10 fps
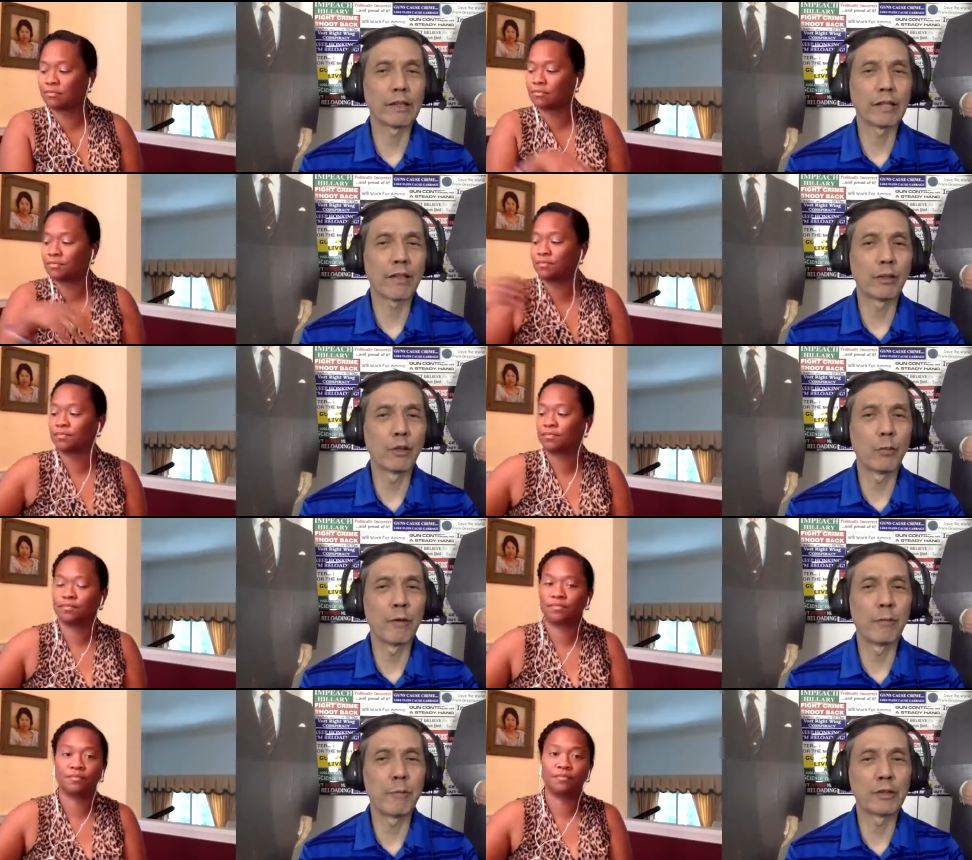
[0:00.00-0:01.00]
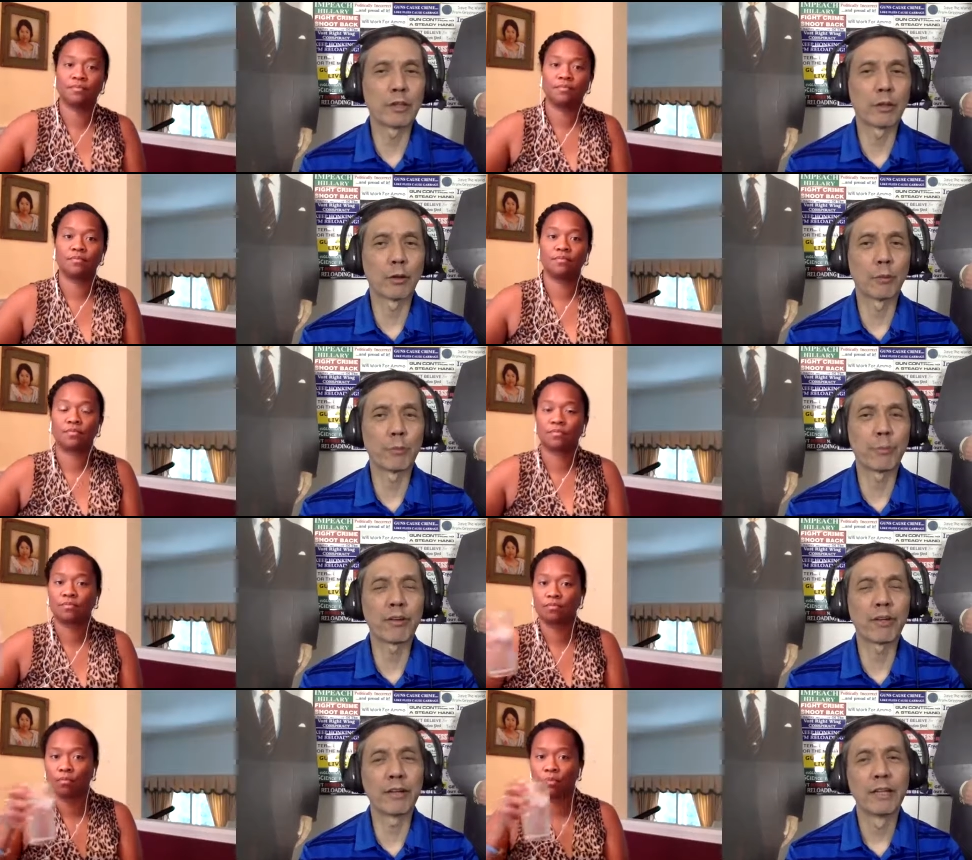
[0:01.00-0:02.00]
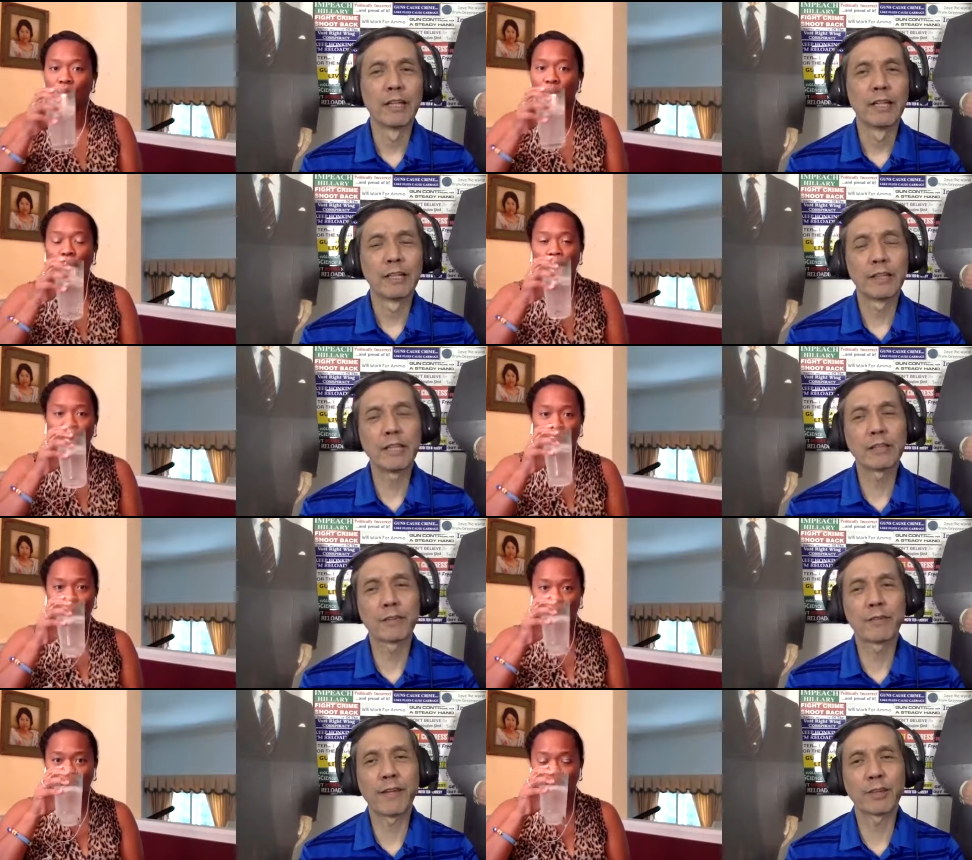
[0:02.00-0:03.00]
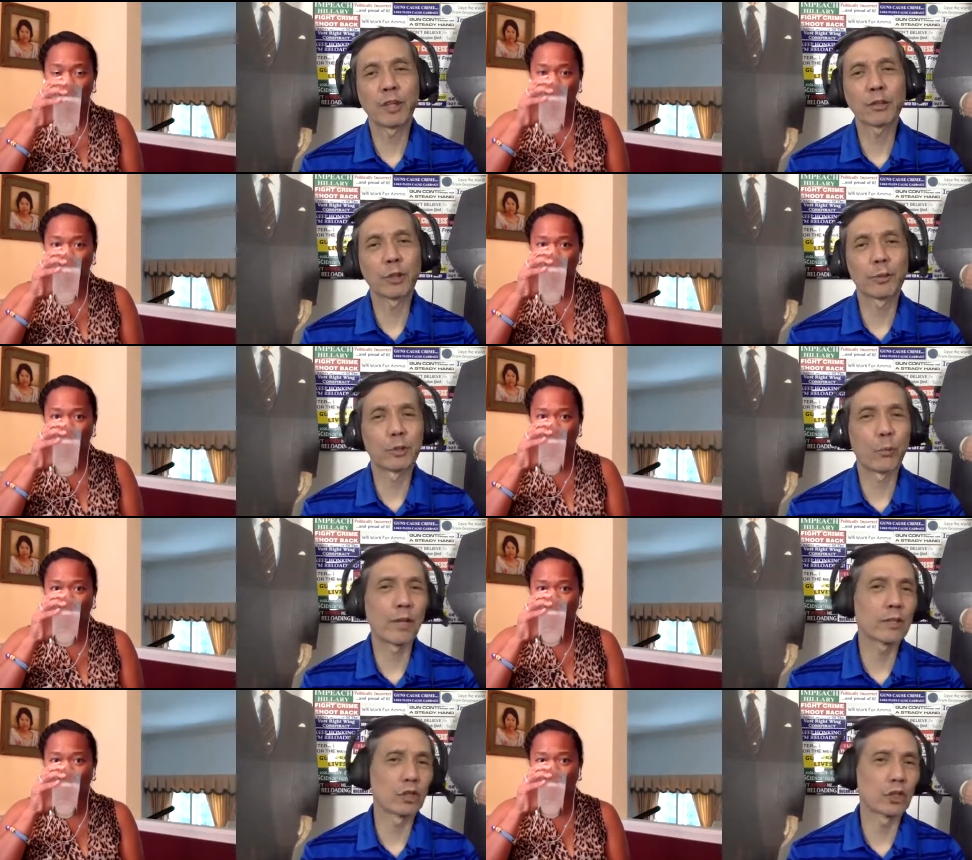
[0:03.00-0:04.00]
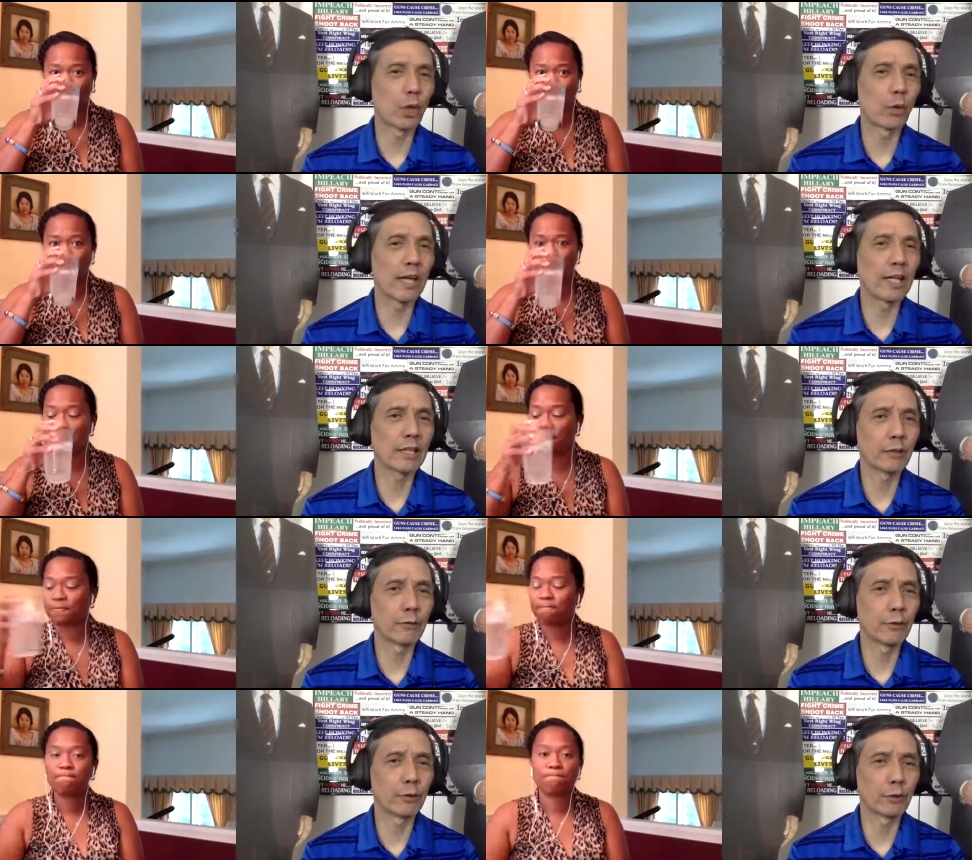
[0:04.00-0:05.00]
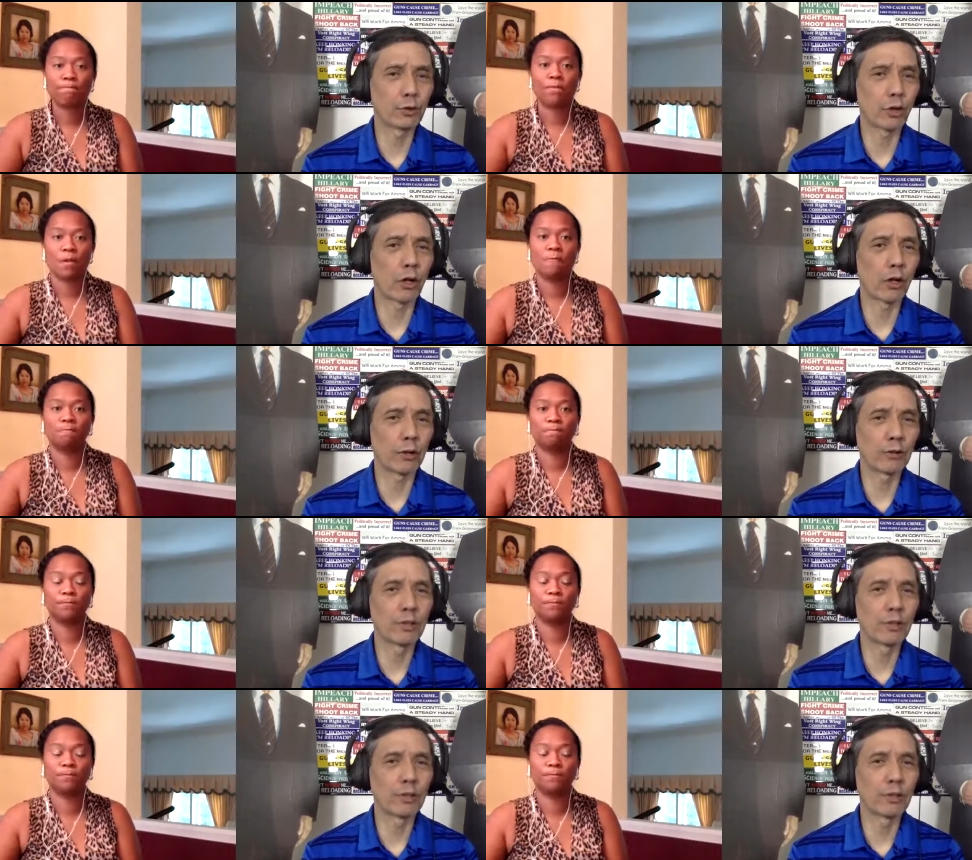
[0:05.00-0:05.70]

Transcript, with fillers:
Speaker 1: as I think you may mentioned a little bit, you know, that these events also is a way to showcase their future stars.